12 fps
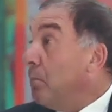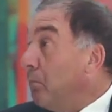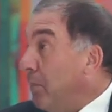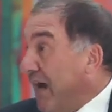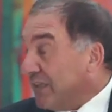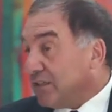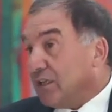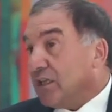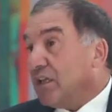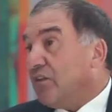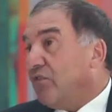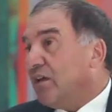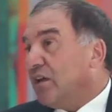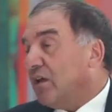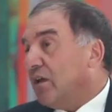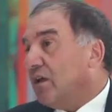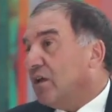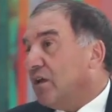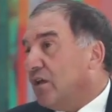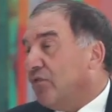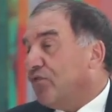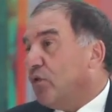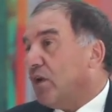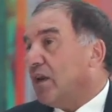But even
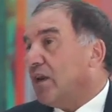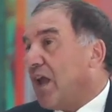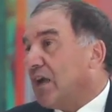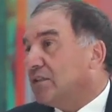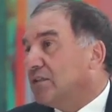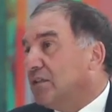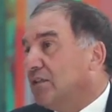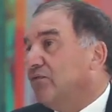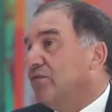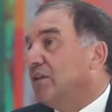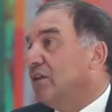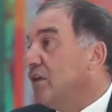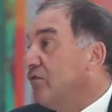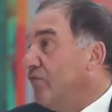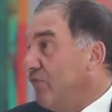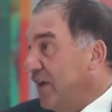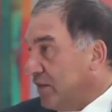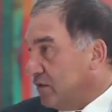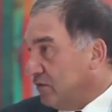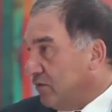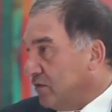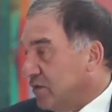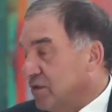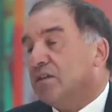if you are an active
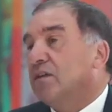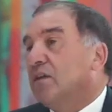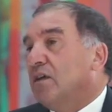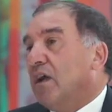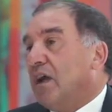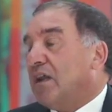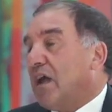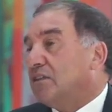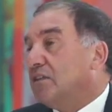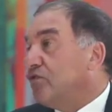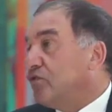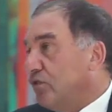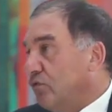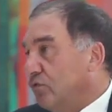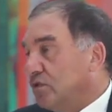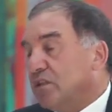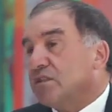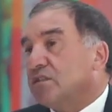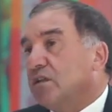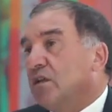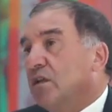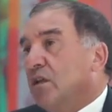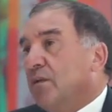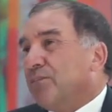investors, an active shareholders,
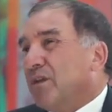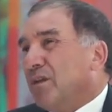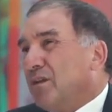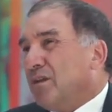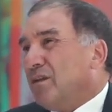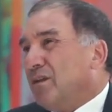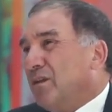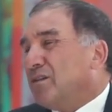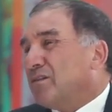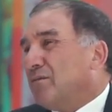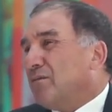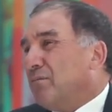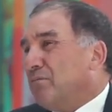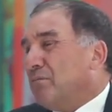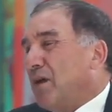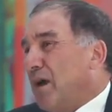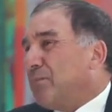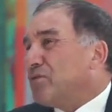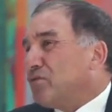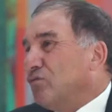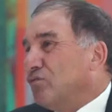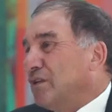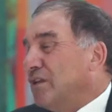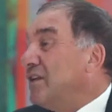is
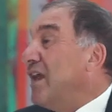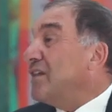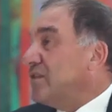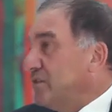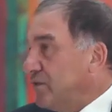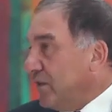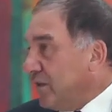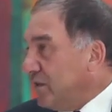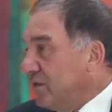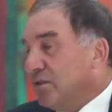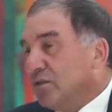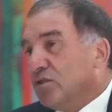absolutely necessary